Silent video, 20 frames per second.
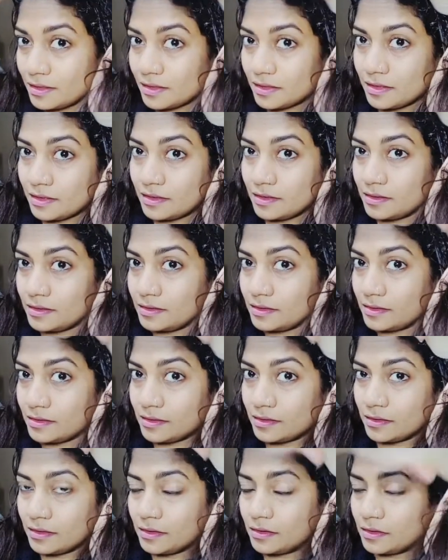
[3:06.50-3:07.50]
And
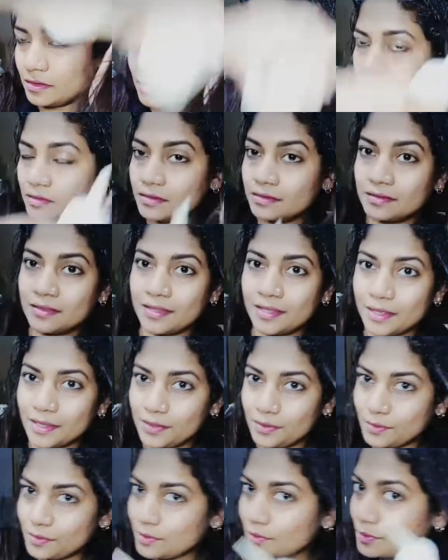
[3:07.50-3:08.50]
there
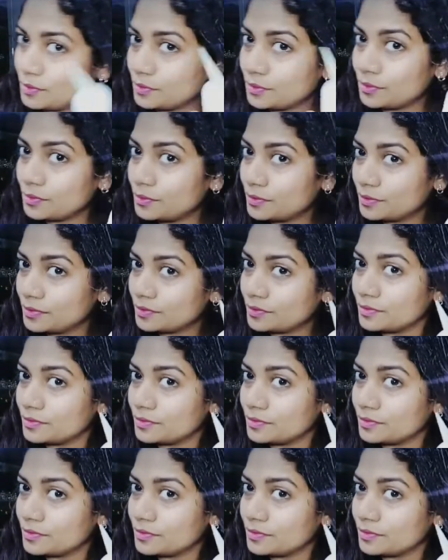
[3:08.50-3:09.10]
you go.